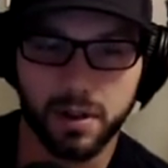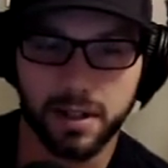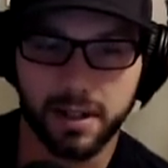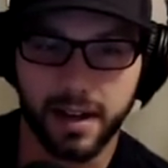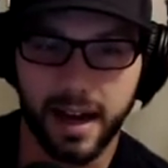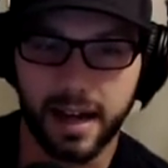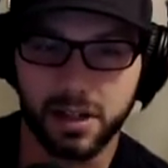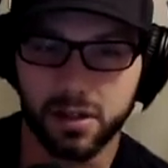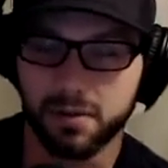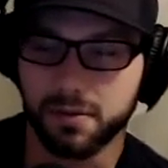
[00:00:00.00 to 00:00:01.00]

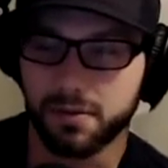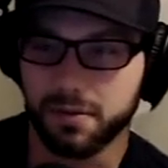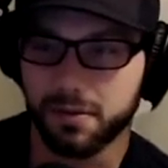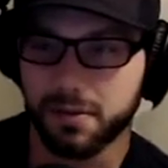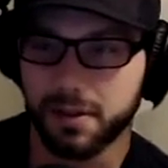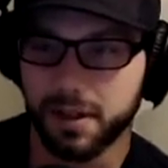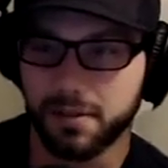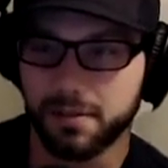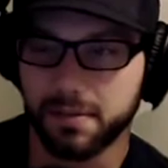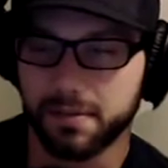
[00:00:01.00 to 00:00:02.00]
notch of
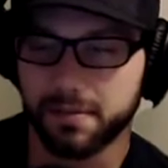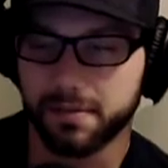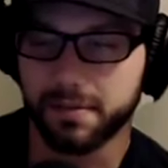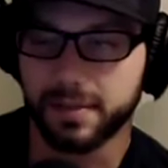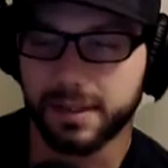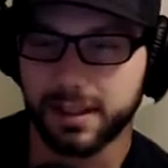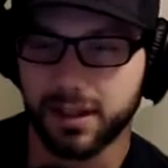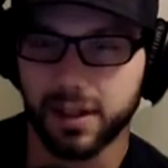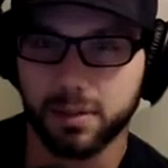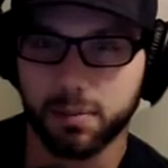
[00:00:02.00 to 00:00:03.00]

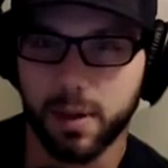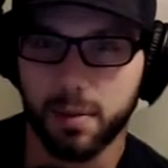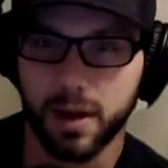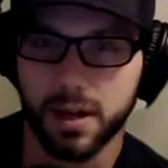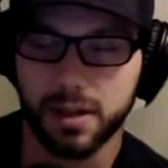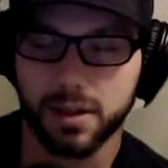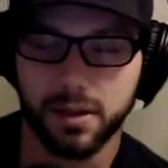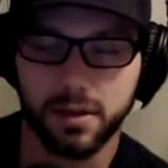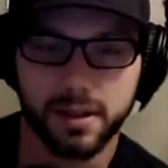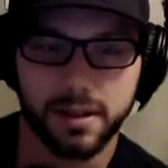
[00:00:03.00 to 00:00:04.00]
serious preparation to it.